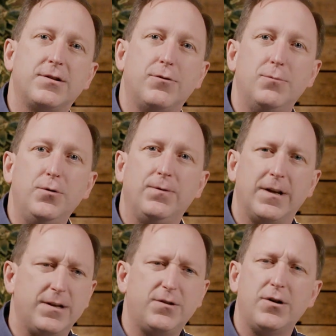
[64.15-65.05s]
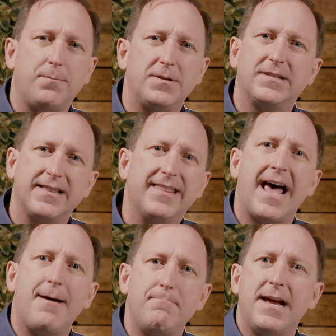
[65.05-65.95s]
so moved that he stood up and said,
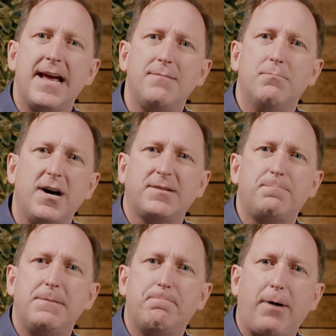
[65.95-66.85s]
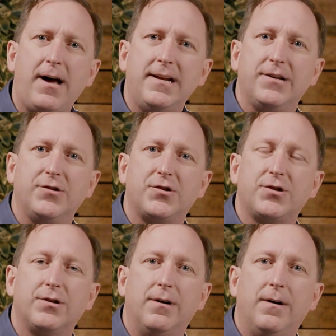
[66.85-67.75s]
that man must be punished.